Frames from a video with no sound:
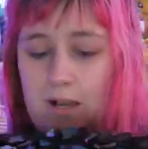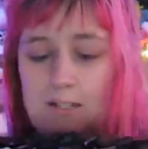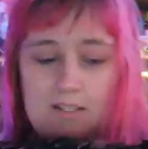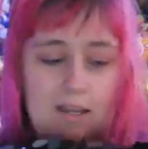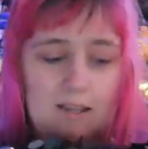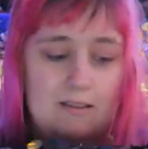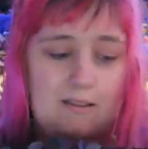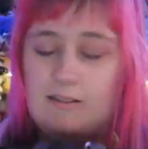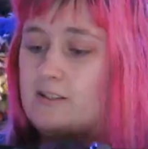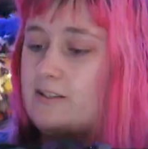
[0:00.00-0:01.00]
I just had,
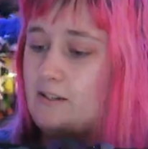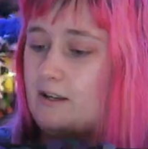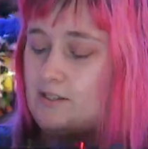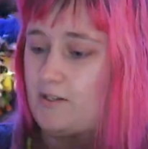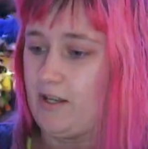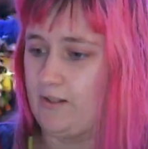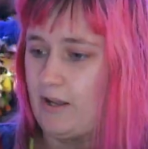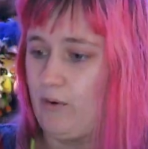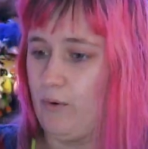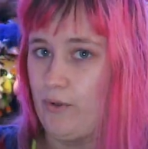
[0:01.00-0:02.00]
these are also kind of
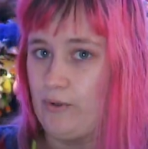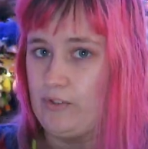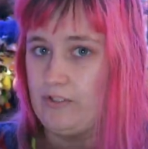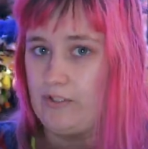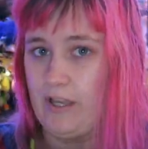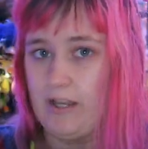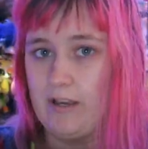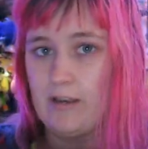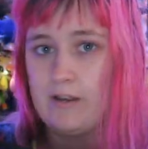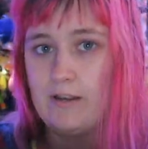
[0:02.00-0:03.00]
that oil
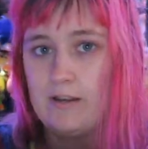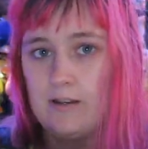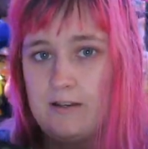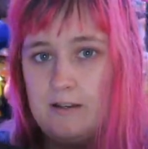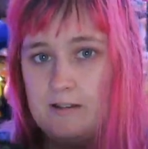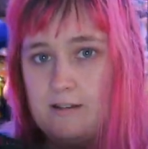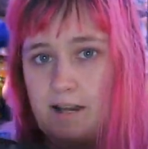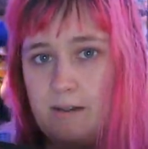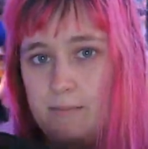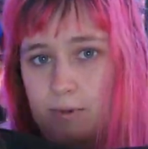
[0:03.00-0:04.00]
slick
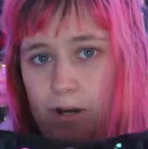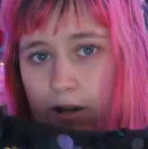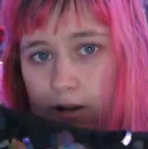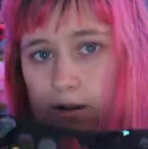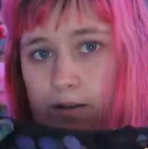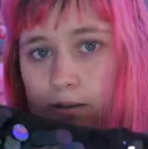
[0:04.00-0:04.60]
type, I